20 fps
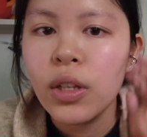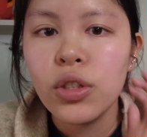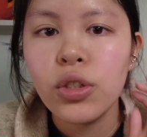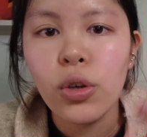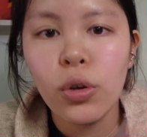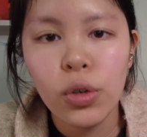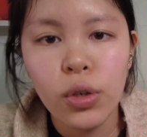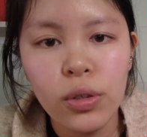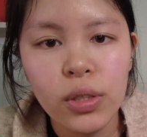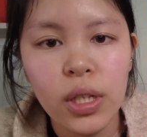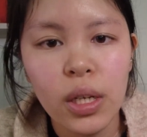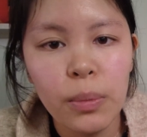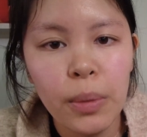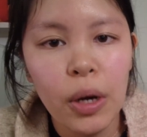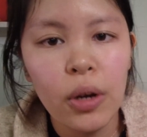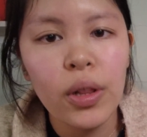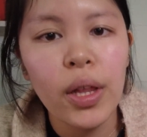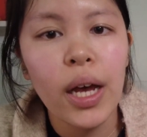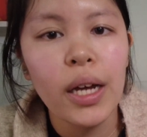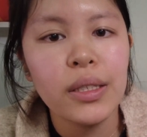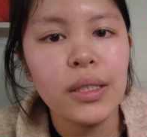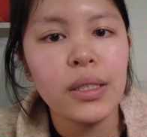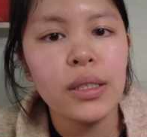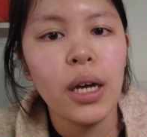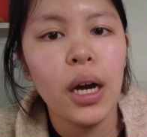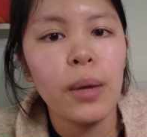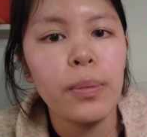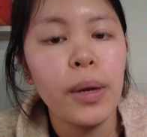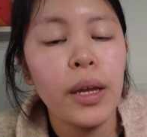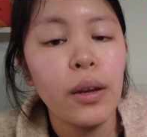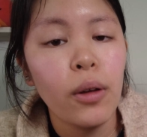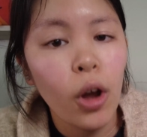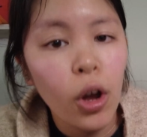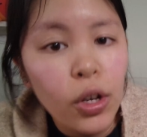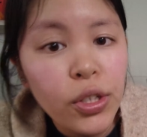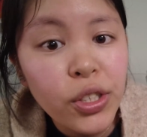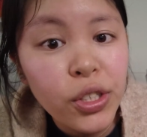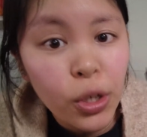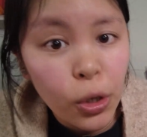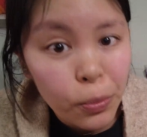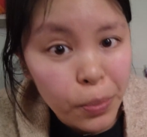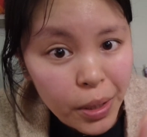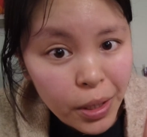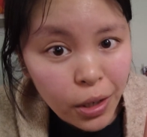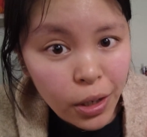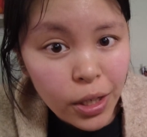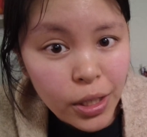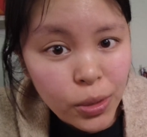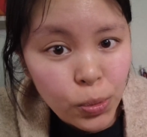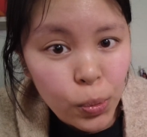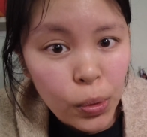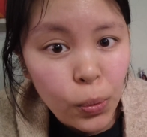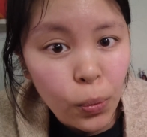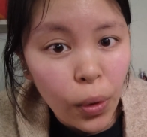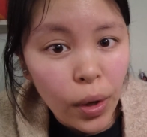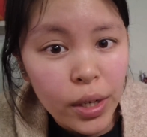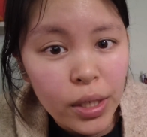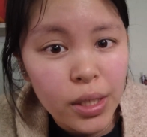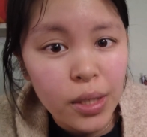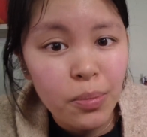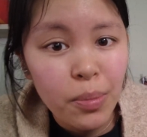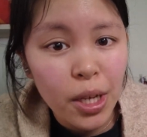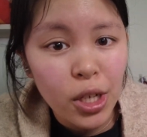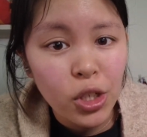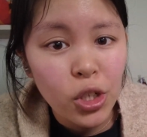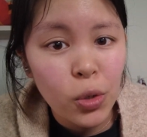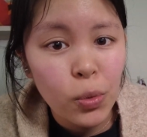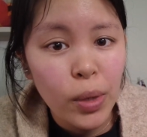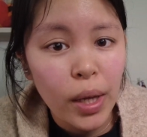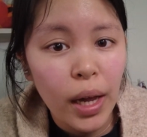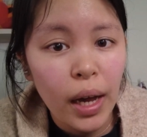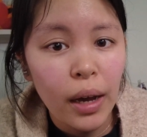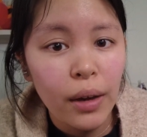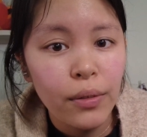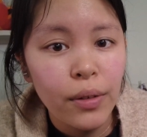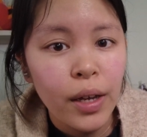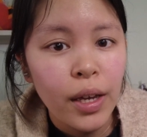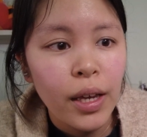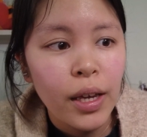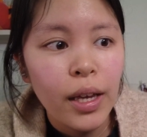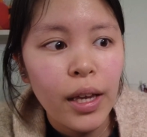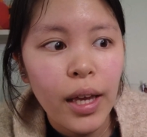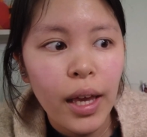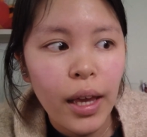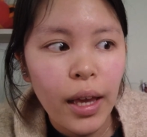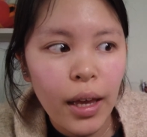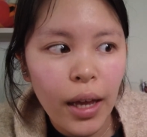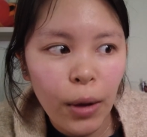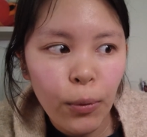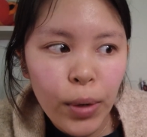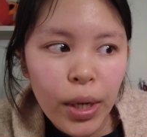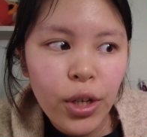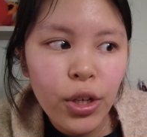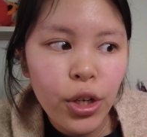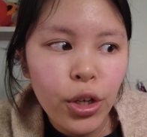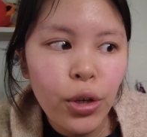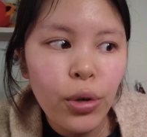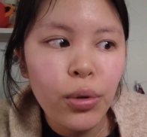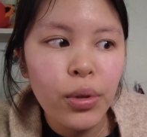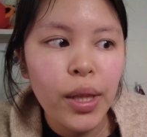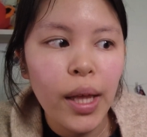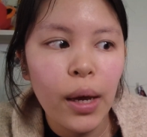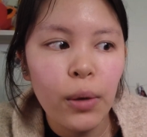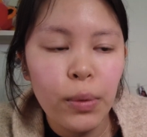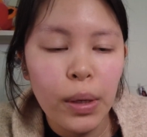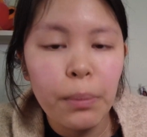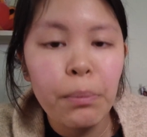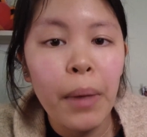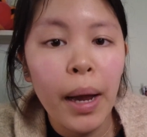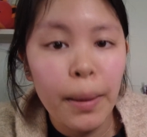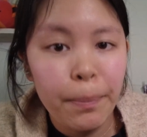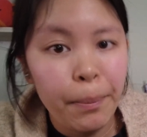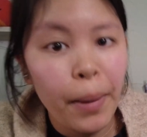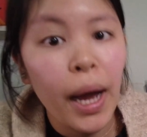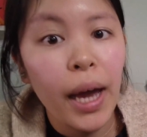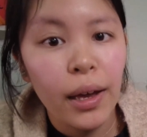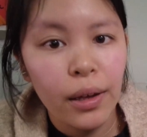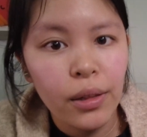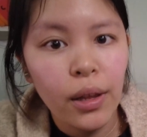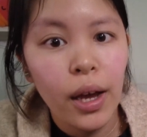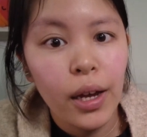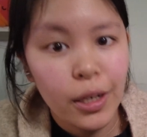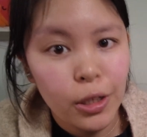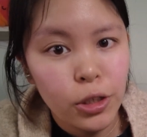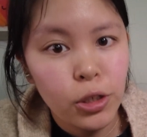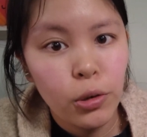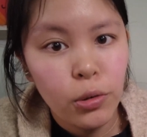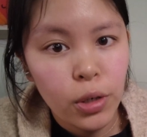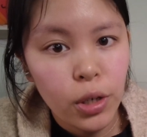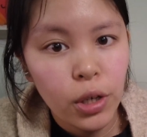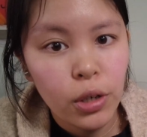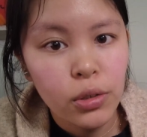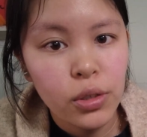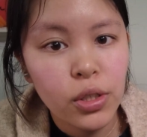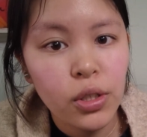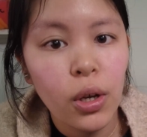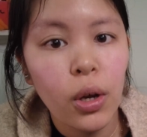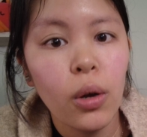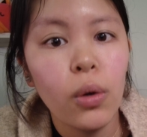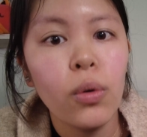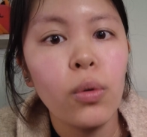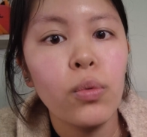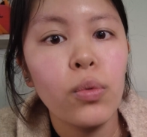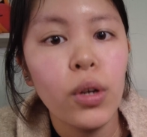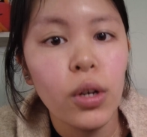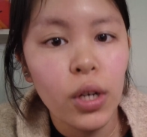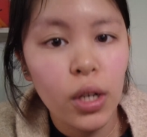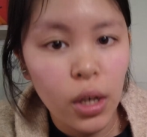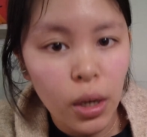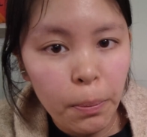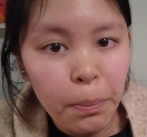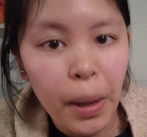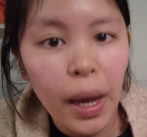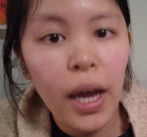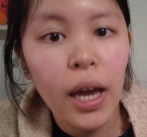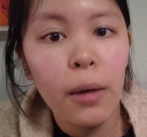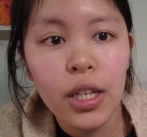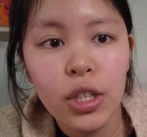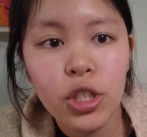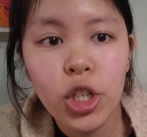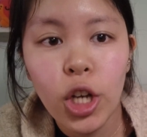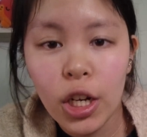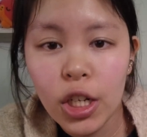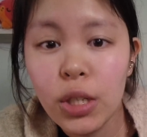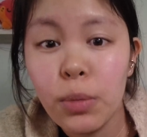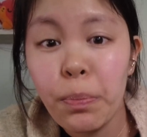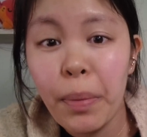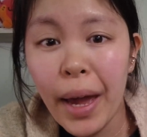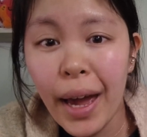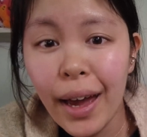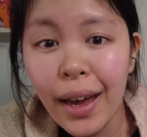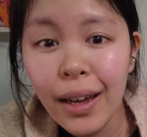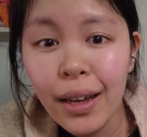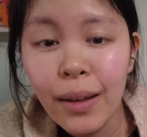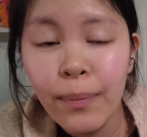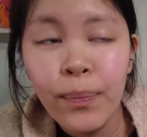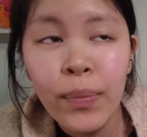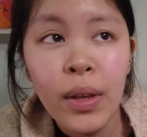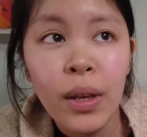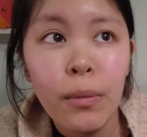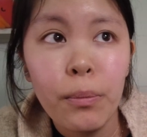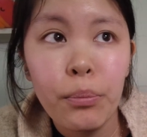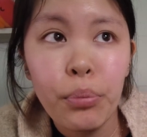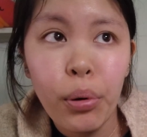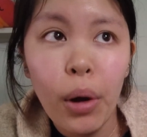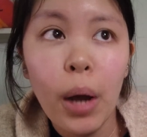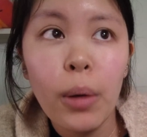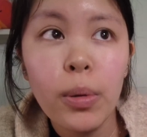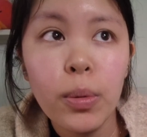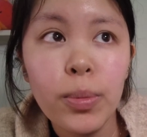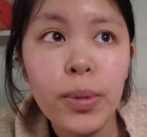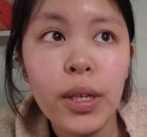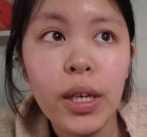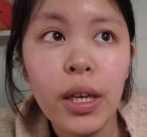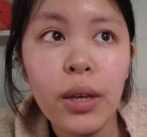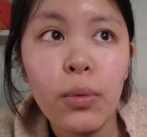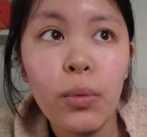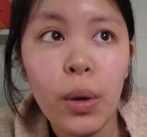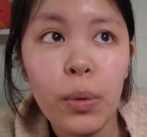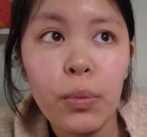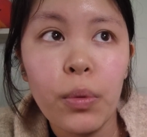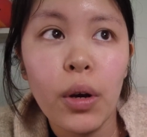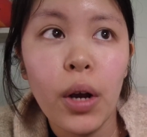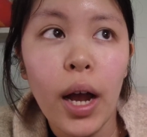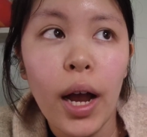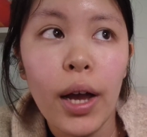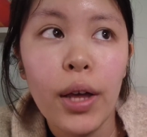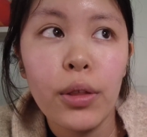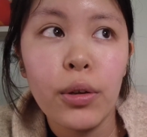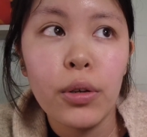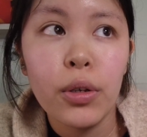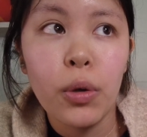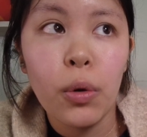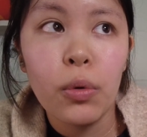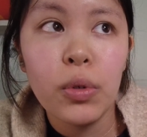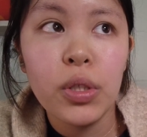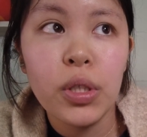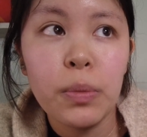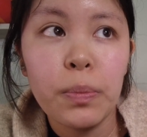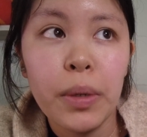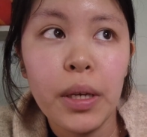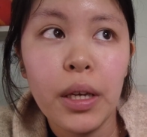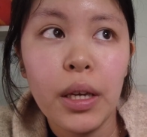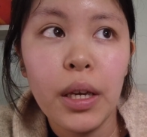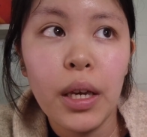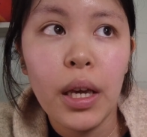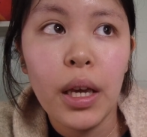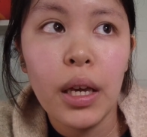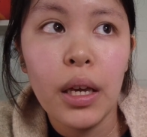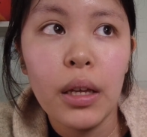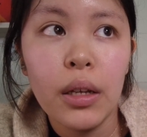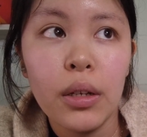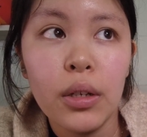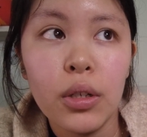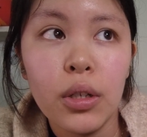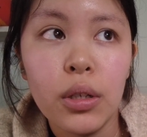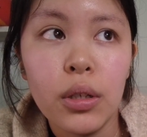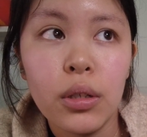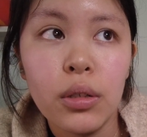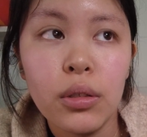Tokyo is gonna be our last stop. And also because we wanted to make sure we knew that we might buy a lot in Tokyo. So we were gonna buy a checked bag, probably when we're either going to be in